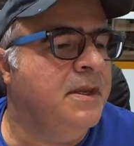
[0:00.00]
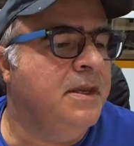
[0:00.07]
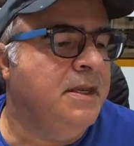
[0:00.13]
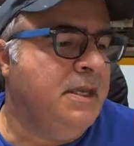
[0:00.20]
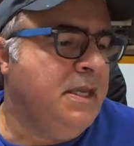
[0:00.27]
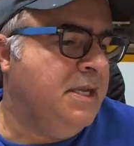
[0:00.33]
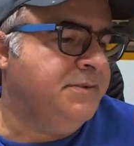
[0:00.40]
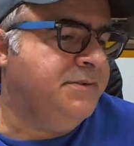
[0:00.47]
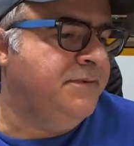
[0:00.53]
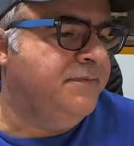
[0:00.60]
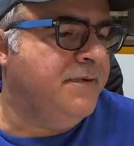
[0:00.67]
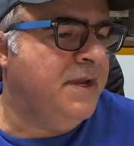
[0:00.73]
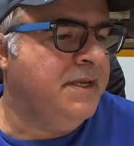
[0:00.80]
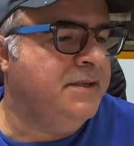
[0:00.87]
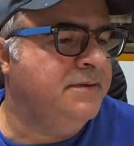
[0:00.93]
Yeah, see,
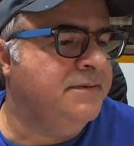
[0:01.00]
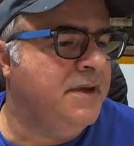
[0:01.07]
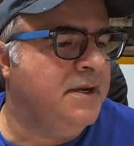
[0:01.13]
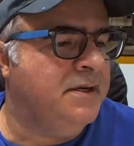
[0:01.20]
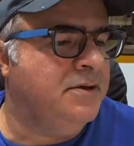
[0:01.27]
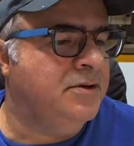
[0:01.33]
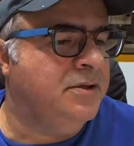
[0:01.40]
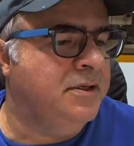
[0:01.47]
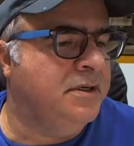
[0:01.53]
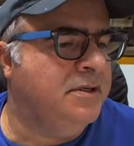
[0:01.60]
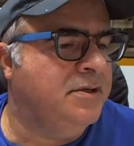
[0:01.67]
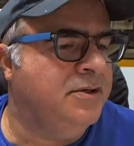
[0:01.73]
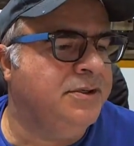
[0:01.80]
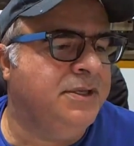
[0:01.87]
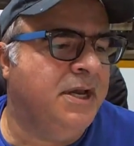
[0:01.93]
Frankie's got a
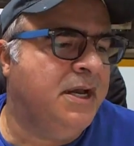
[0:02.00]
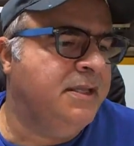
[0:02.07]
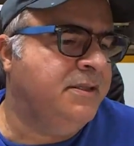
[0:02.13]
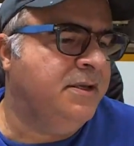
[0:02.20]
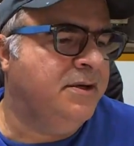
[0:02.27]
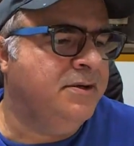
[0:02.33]
good guide there.